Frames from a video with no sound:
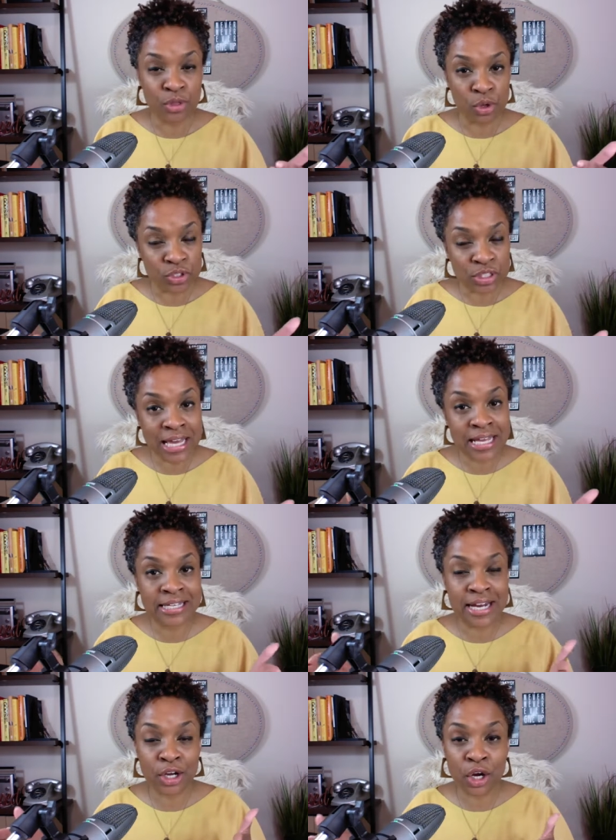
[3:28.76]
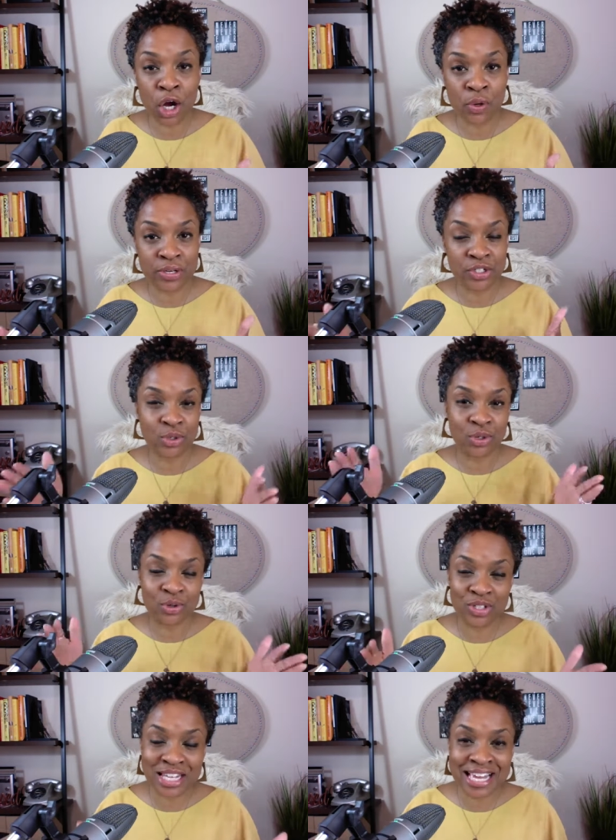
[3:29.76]
Those things that encourage you,
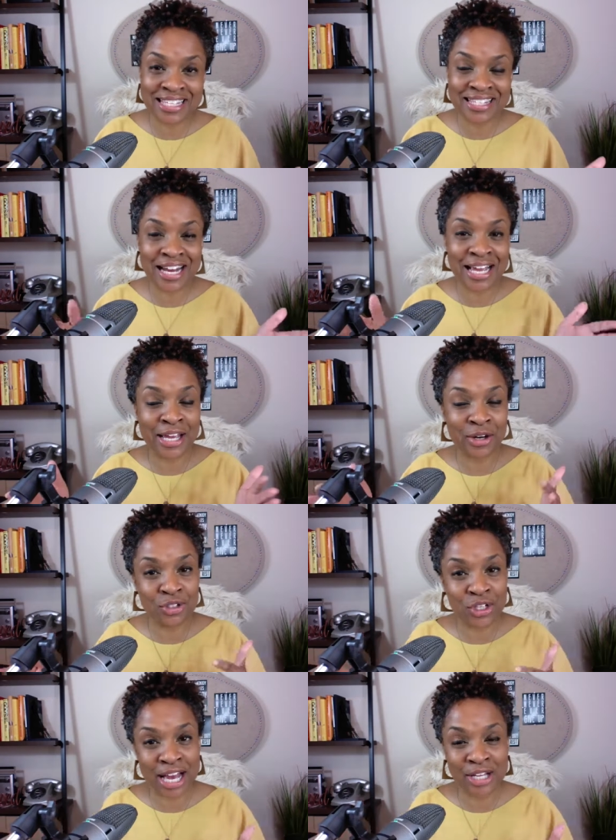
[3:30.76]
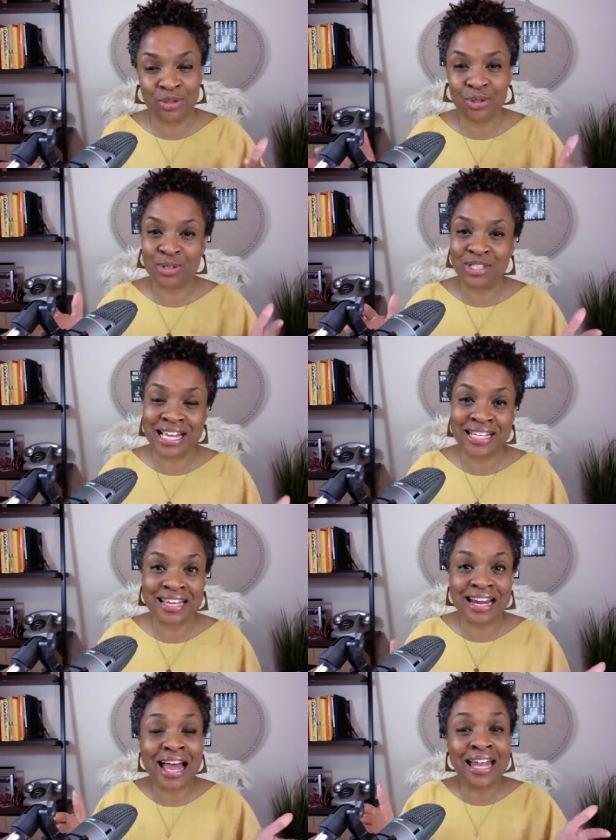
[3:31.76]
those things that energize you, those things
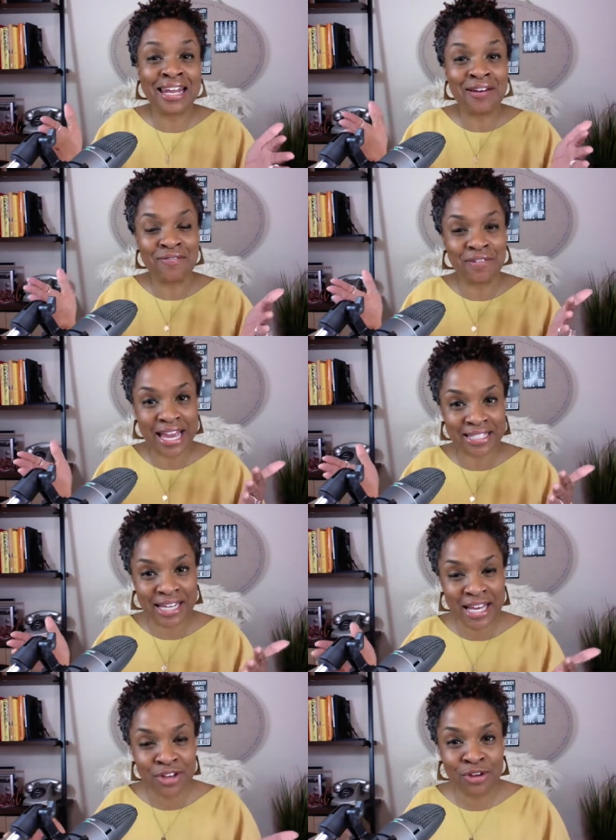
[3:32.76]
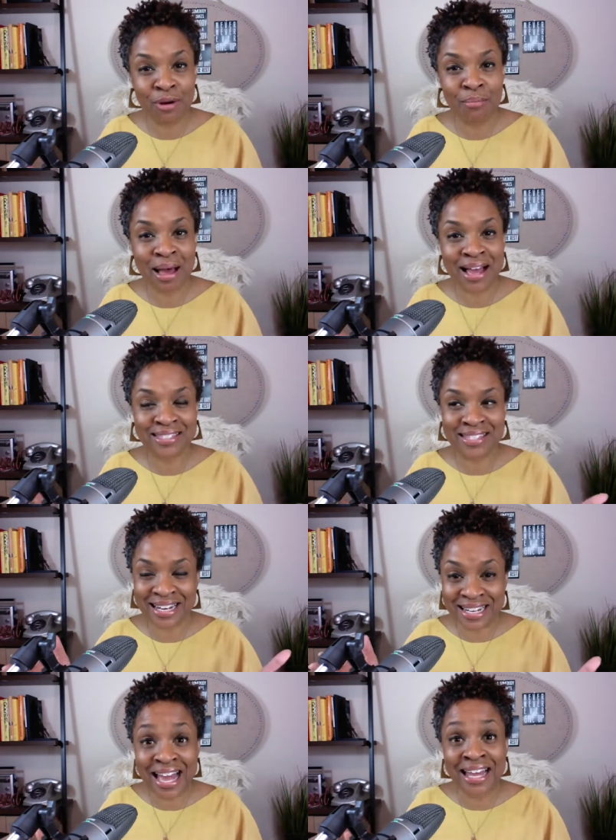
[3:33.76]
that elevate your
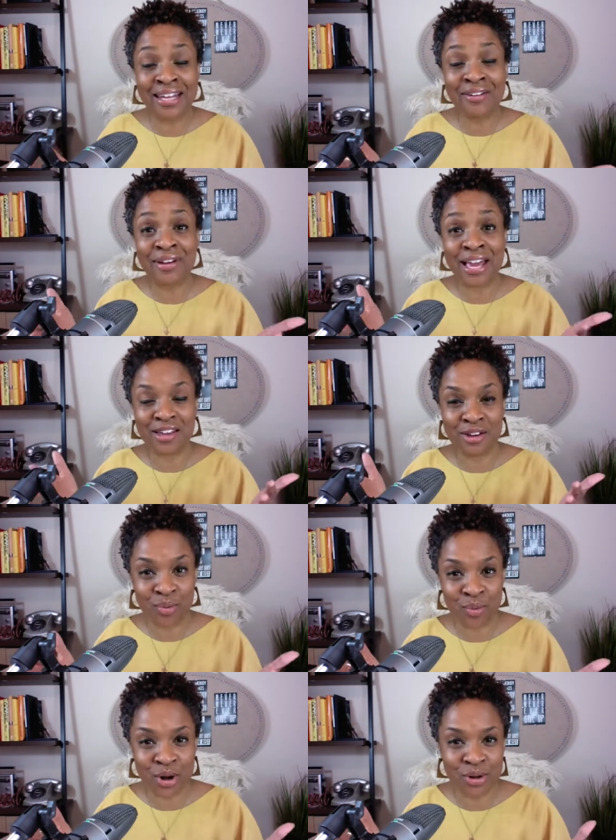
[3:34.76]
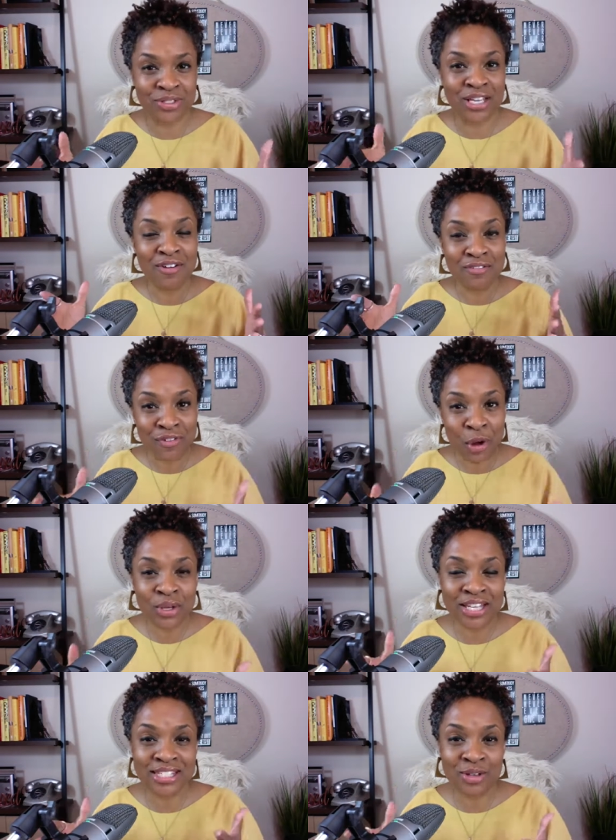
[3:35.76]
mindset and elevate your words.
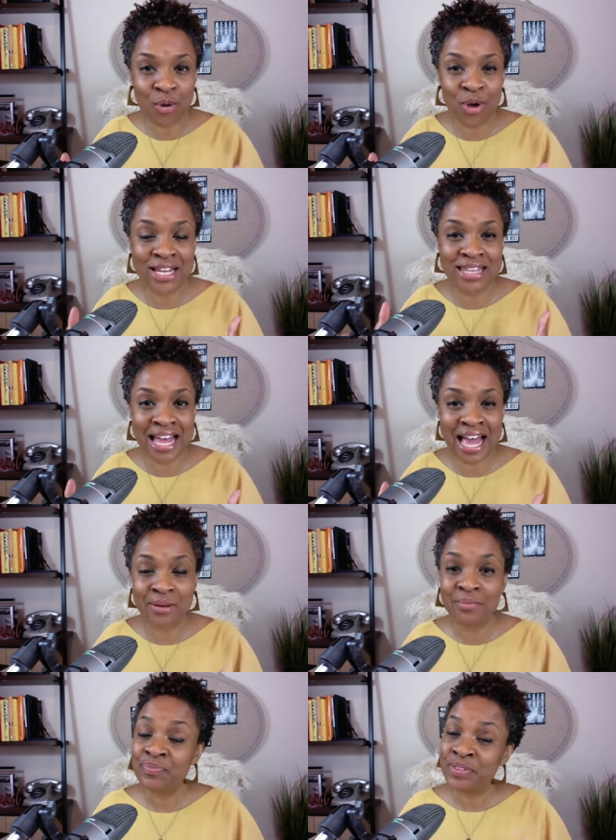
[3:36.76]
Focus on that.